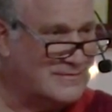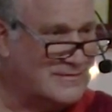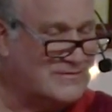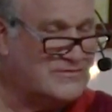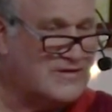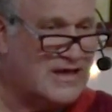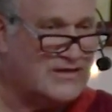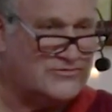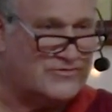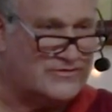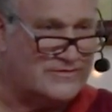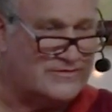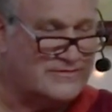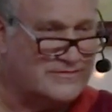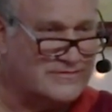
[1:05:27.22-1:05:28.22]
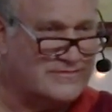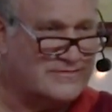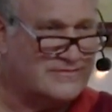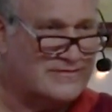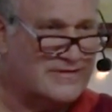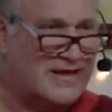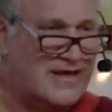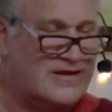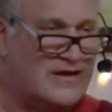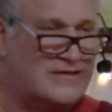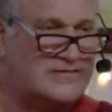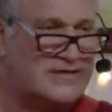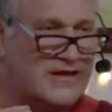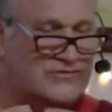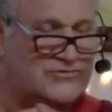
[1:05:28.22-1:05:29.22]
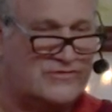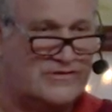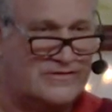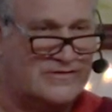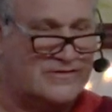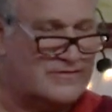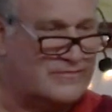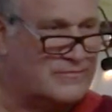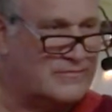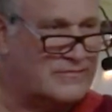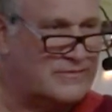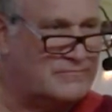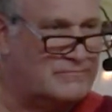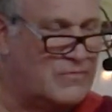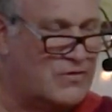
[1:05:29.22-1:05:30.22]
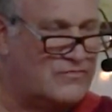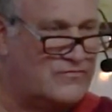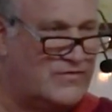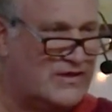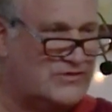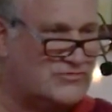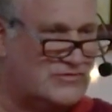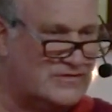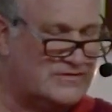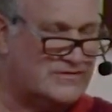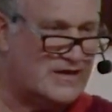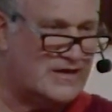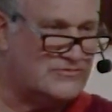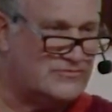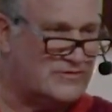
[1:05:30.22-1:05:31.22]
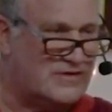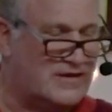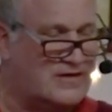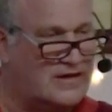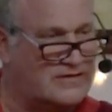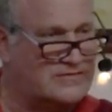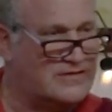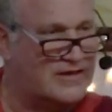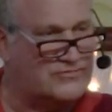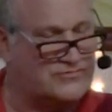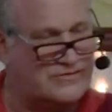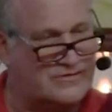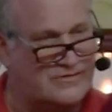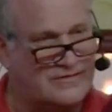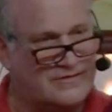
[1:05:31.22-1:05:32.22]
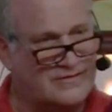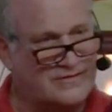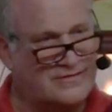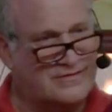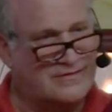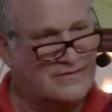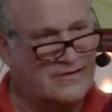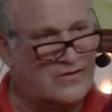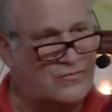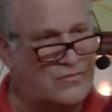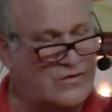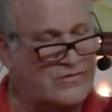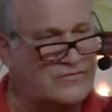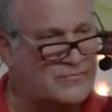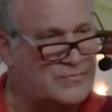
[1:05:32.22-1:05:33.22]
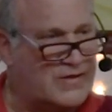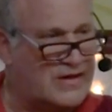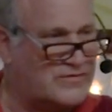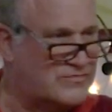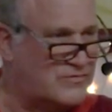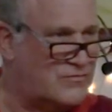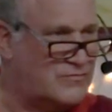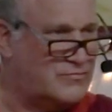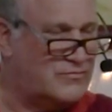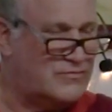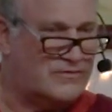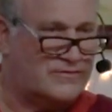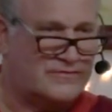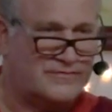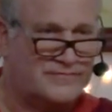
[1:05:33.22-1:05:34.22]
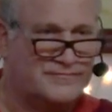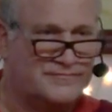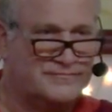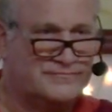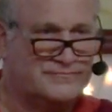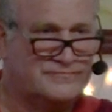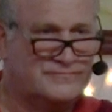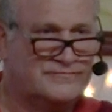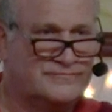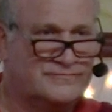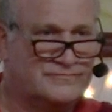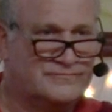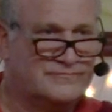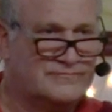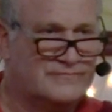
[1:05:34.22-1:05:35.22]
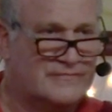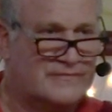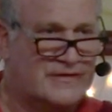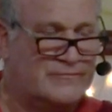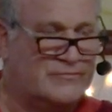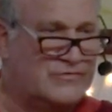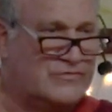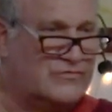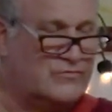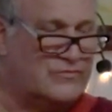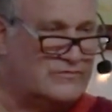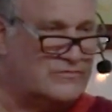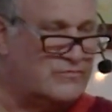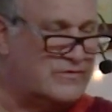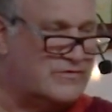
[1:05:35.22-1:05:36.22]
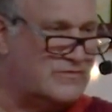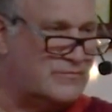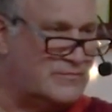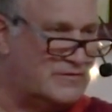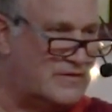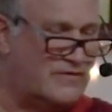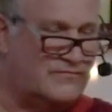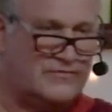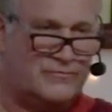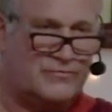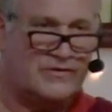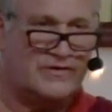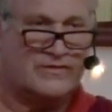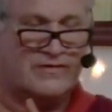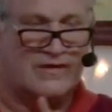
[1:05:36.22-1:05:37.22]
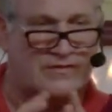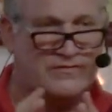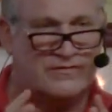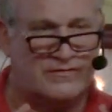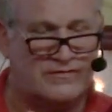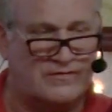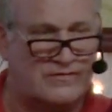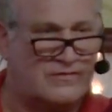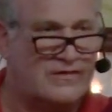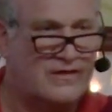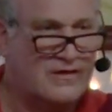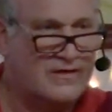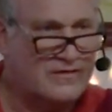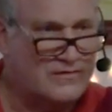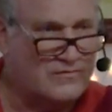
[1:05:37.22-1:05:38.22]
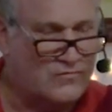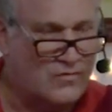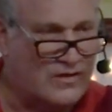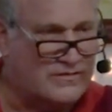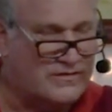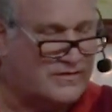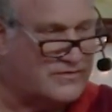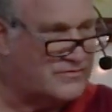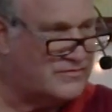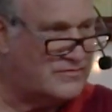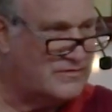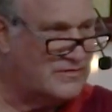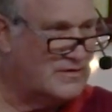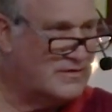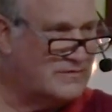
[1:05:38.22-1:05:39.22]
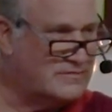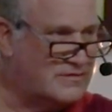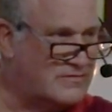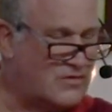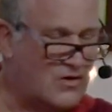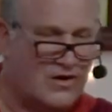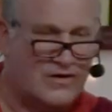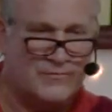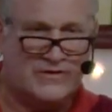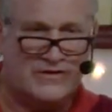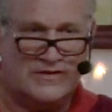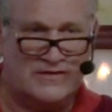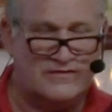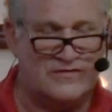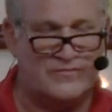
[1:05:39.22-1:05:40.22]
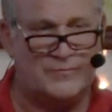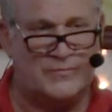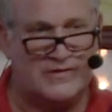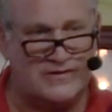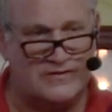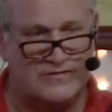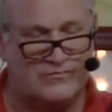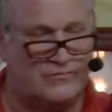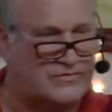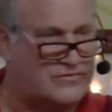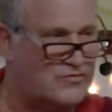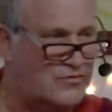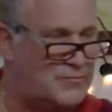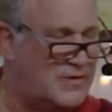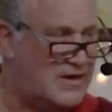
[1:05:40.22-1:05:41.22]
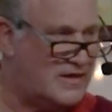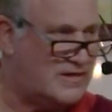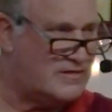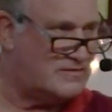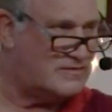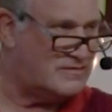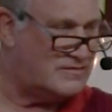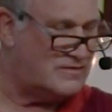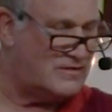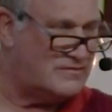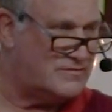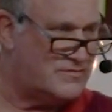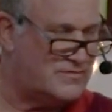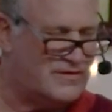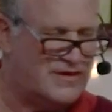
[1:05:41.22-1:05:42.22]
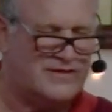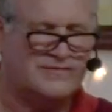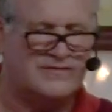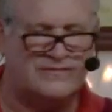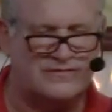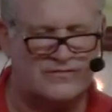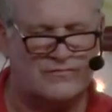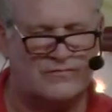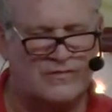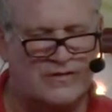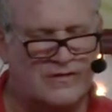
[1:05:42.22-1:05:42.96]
Intention and attention. Motivation, intention, and attention. Awareness practice, so important. And pursuing the wisdom and love that brings us to this oneness, this harmony and this peace which surpasses understanding, this